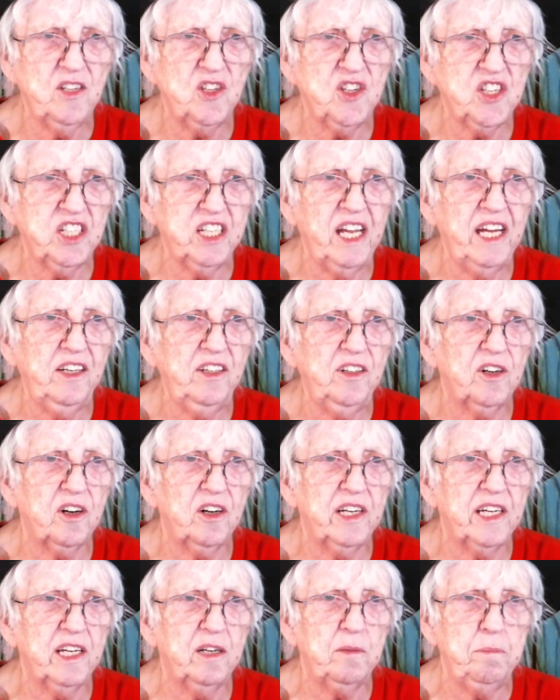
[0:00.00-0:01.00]

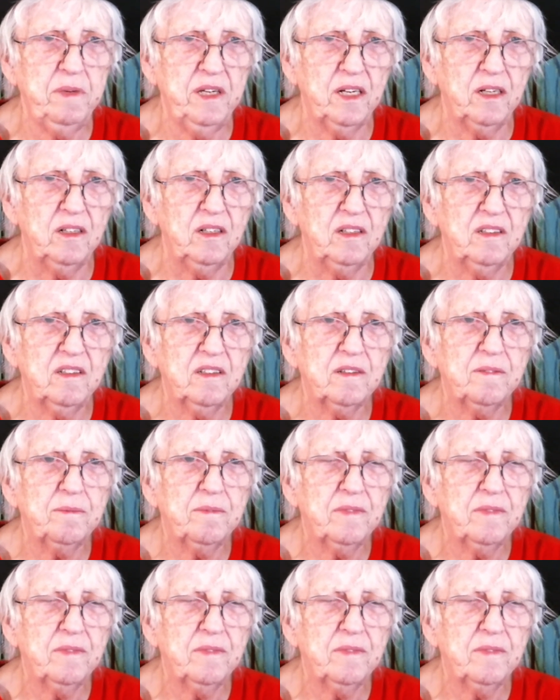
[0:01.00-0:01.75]
slender in build.